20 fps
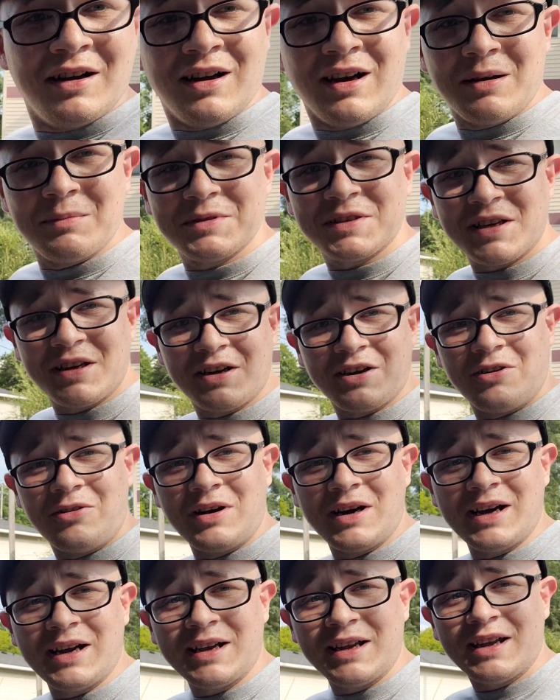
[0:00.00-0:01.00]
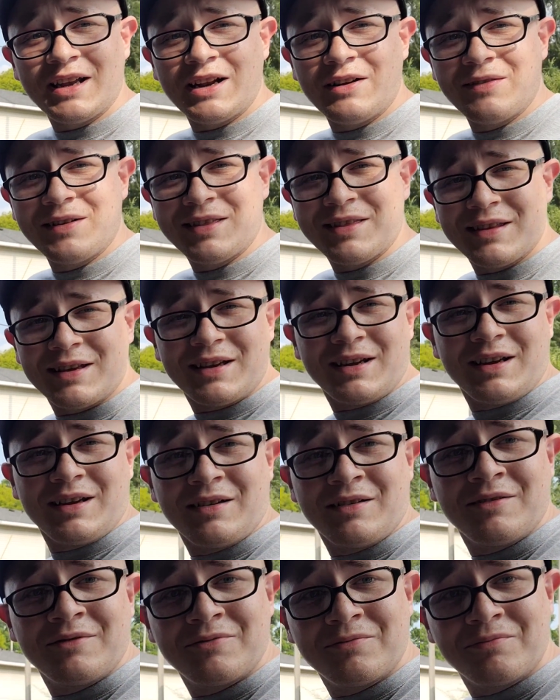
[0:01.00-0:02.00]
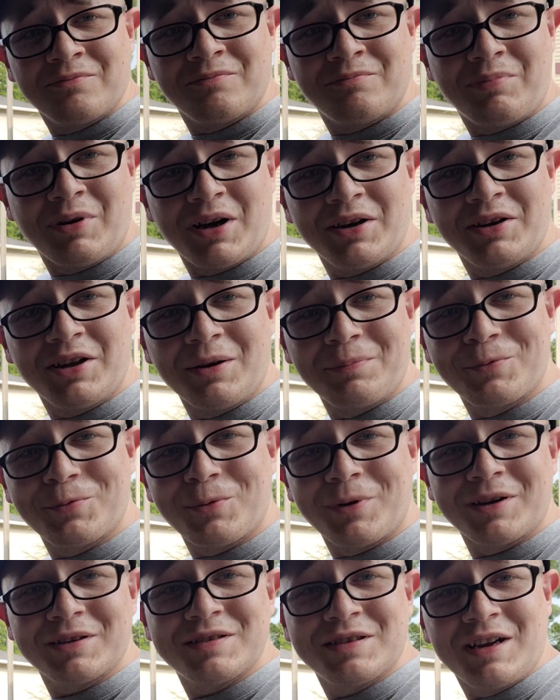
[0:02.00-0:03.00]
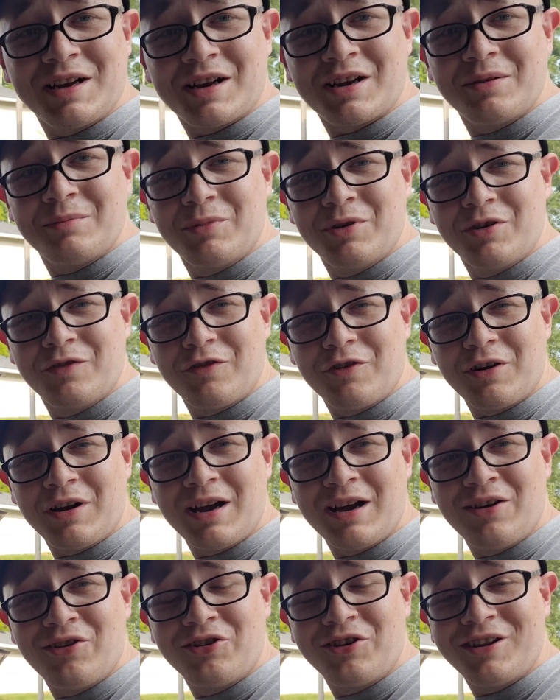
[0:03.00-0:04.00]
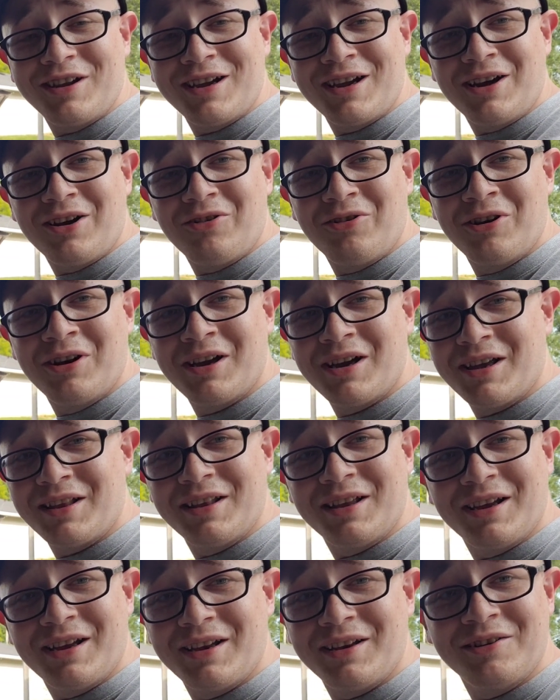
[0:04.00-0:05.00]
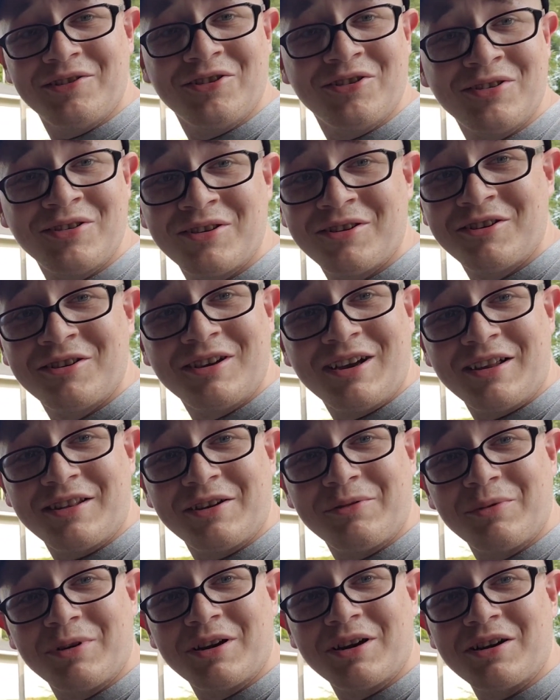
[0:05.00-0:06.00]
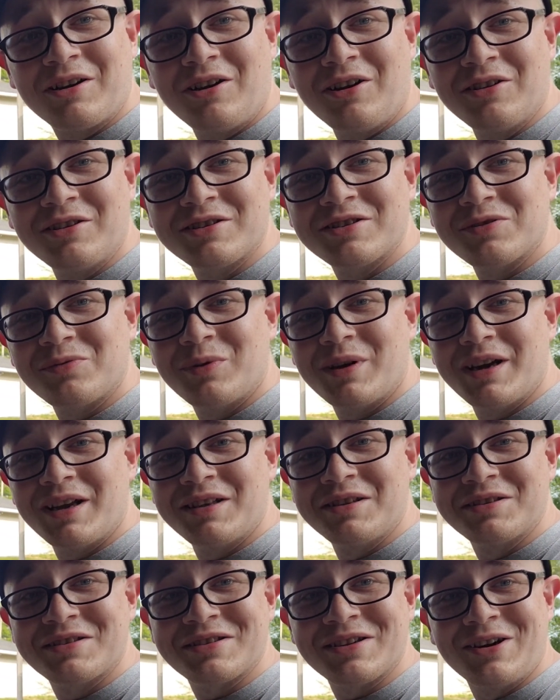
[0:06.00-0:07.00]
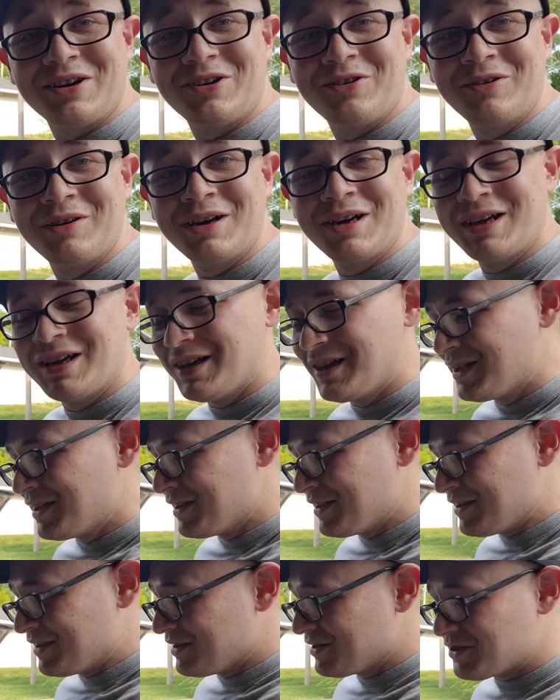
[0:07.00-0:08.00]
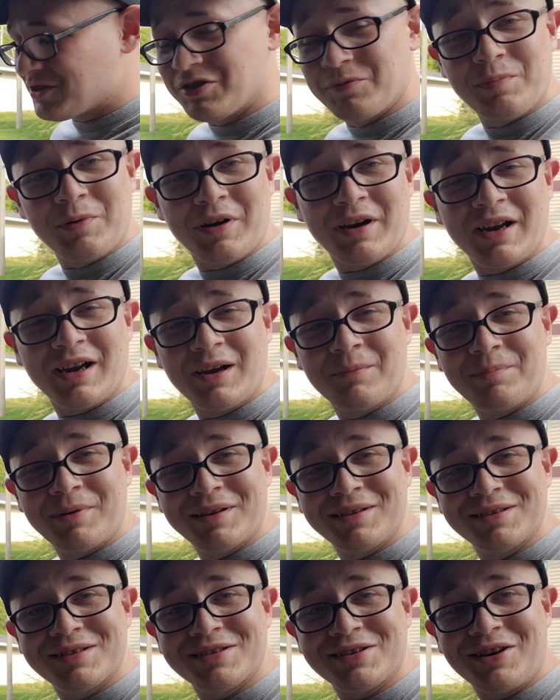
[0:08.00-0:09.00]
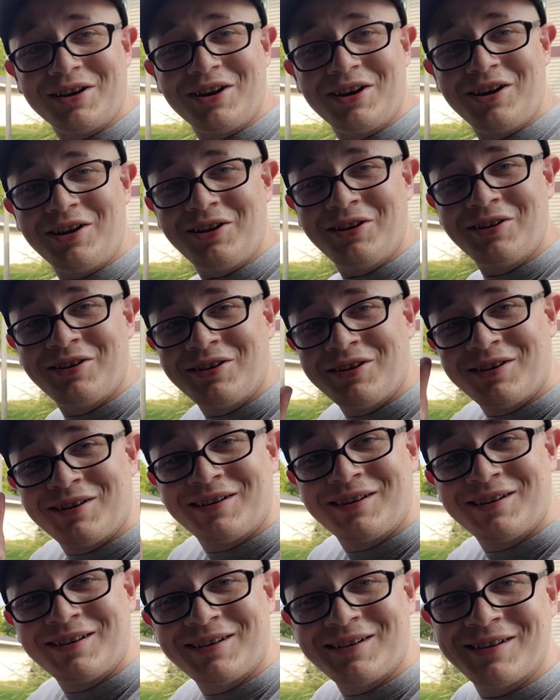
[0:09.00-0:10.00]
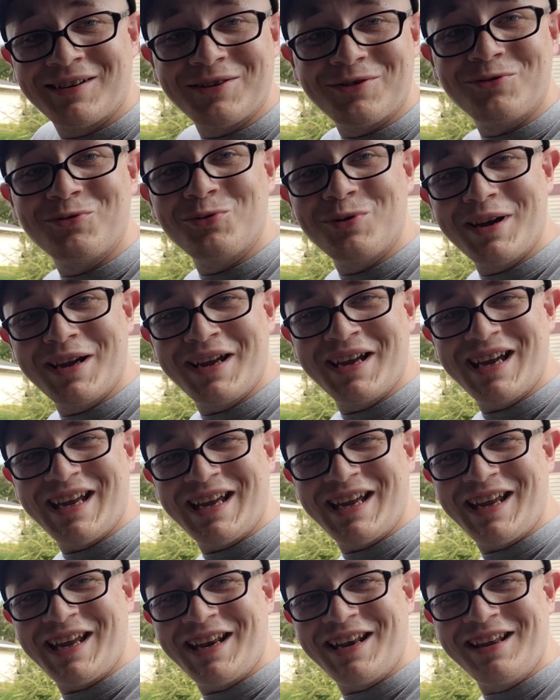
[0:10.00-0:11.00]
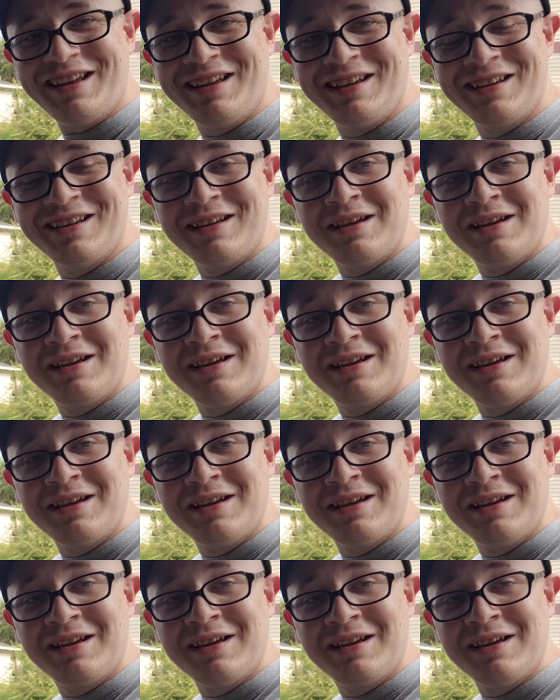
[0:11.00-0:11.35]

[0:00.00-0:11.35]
I'm just gonna go ahead and get everything buttoned up to where it's not gonna move around now. And then I think we're gonna call this a win. So super amp install. Win!